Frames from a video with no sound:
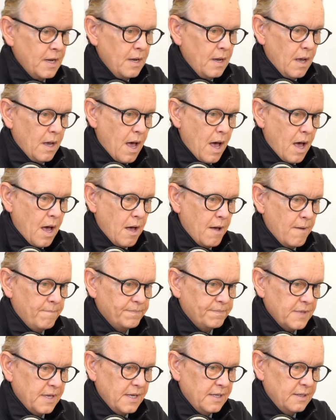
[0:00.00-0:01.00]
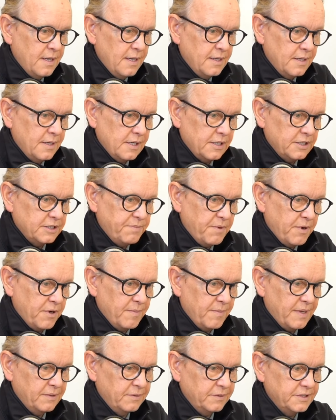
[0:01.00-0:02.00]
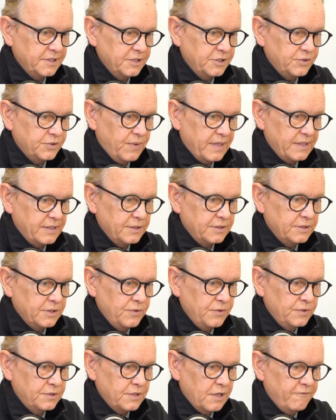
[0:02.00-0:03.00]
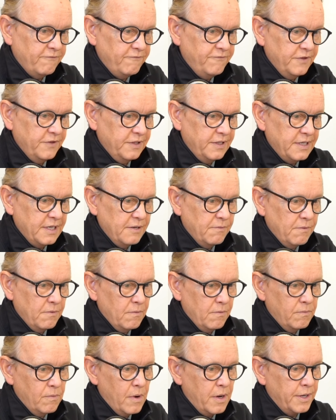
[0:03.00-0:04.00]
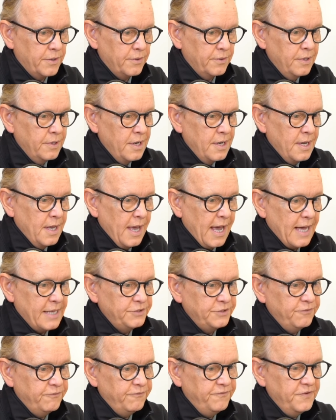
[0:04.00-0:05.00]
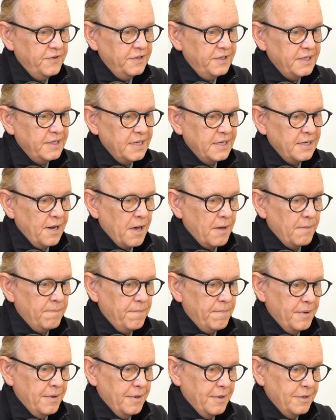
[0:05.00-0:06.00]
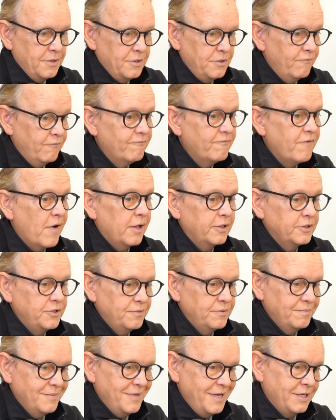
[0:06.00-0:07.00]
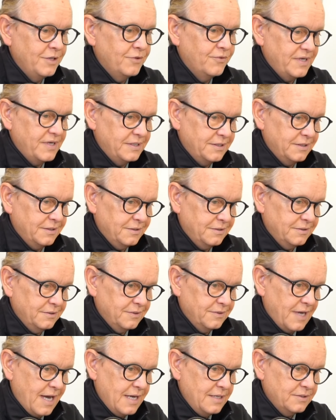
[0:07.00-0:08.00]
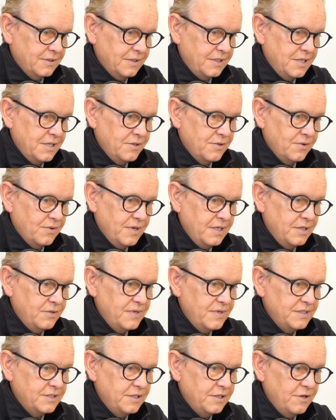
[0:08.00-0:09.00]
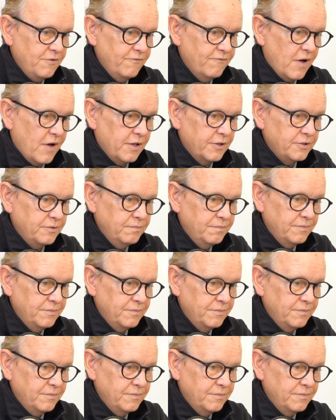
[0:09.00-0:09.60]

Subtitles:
In an experimental situation. So you start filling it with water. As you're filling it up, your volume increases, okay? So here you're increasing your volume.